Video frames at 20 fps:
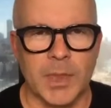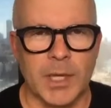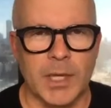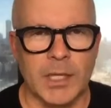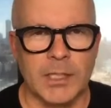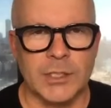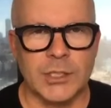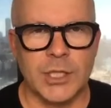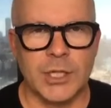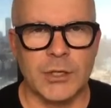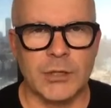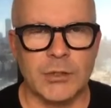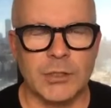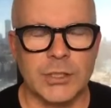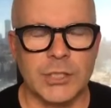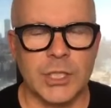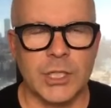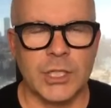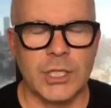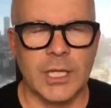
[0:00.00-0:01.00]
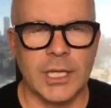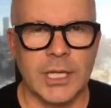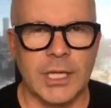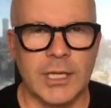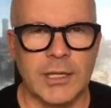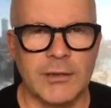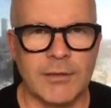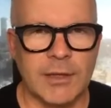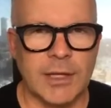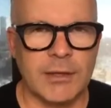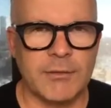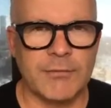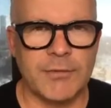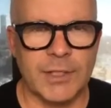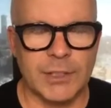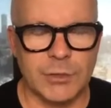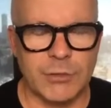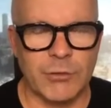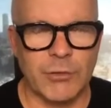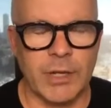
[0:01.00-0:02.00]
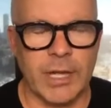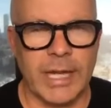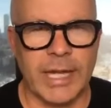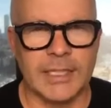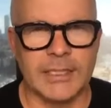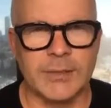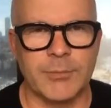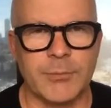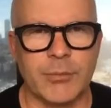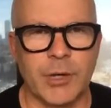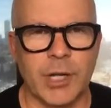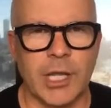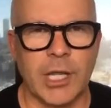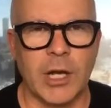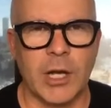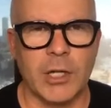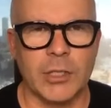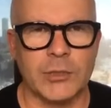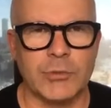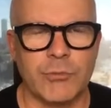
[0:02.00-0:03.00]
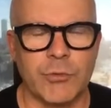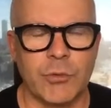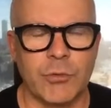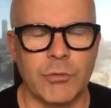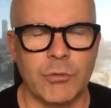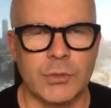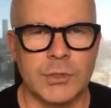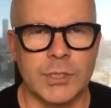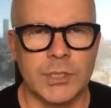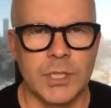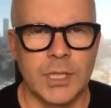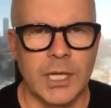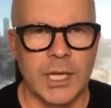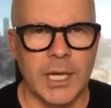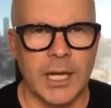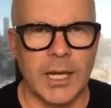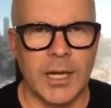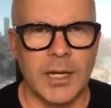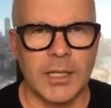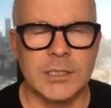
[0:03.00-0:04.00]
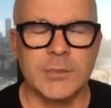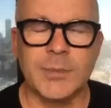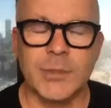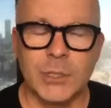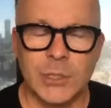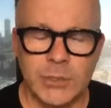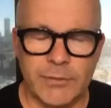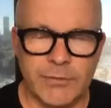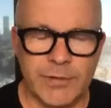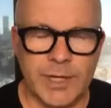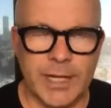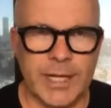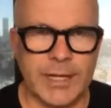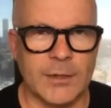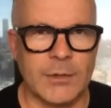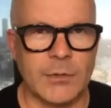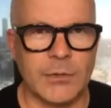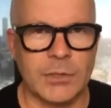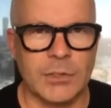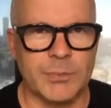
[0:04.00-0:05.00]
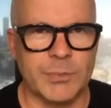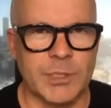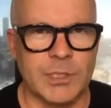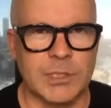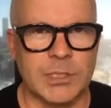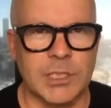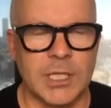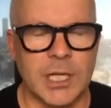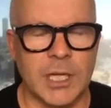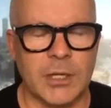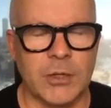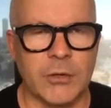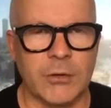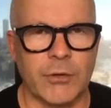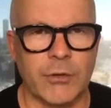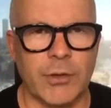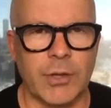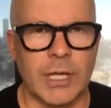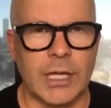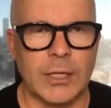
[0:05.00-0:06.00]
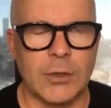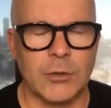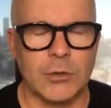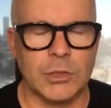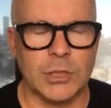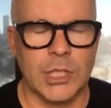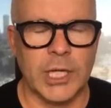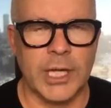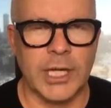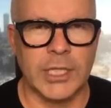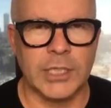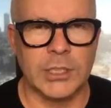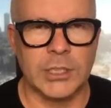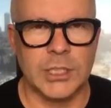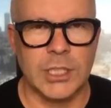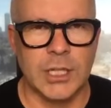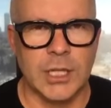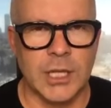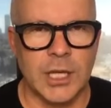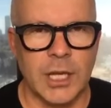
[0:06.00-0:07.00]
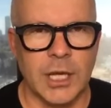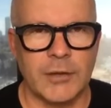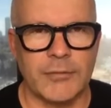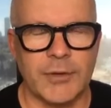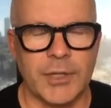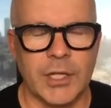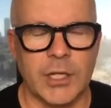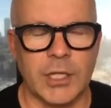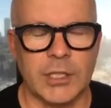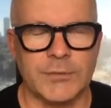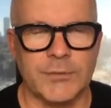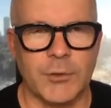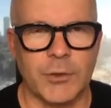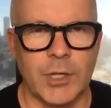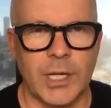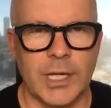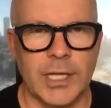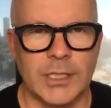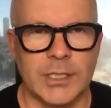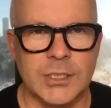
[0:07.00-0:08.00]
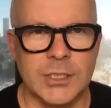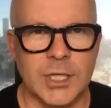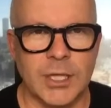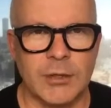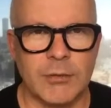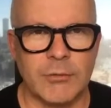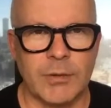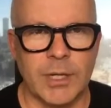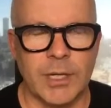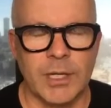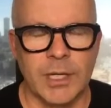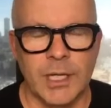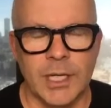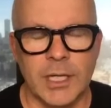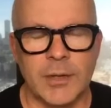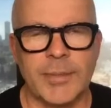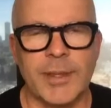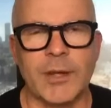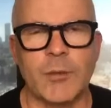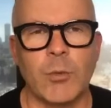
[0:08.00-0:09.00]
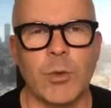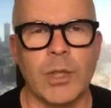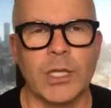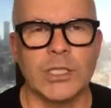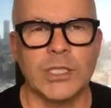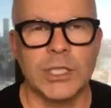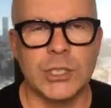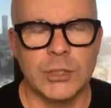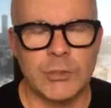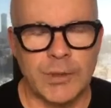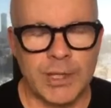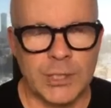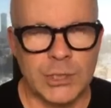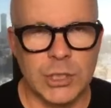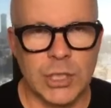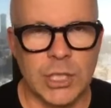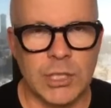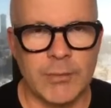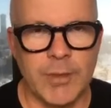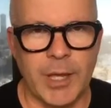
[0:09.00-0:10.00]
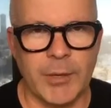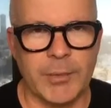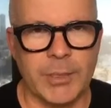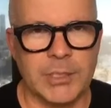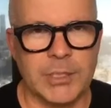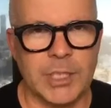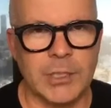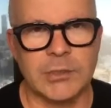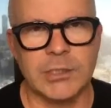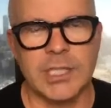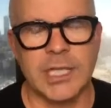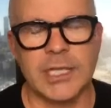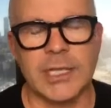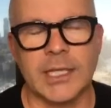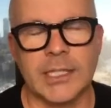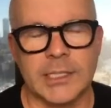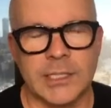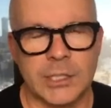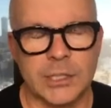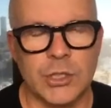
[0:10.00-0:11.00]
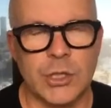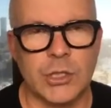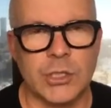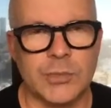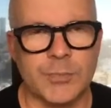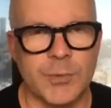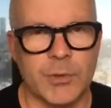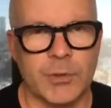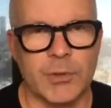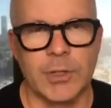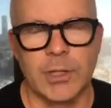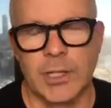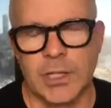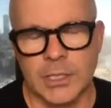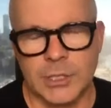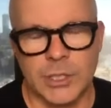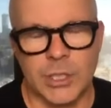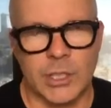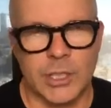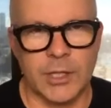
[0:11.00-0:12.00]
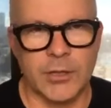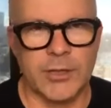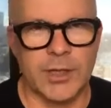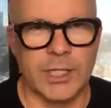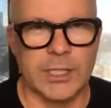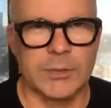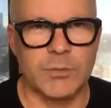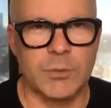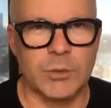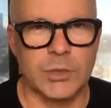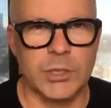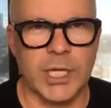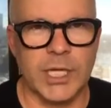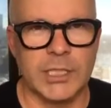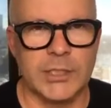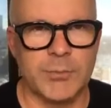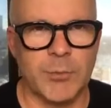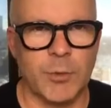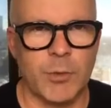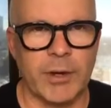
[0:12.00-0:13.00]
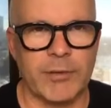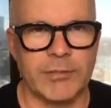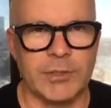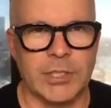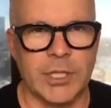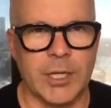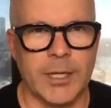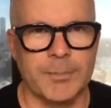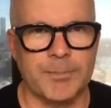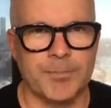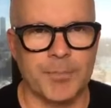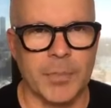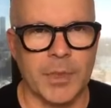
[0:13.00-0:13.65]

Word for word: So, certainly, Victoria had some pretty harsh rules, uh, especially for landlords, but uh, a lot of that got changed over the last few days. So, uh, no matter what the situation at the moment, don't take this as gospel. Certainly, things will change more over time.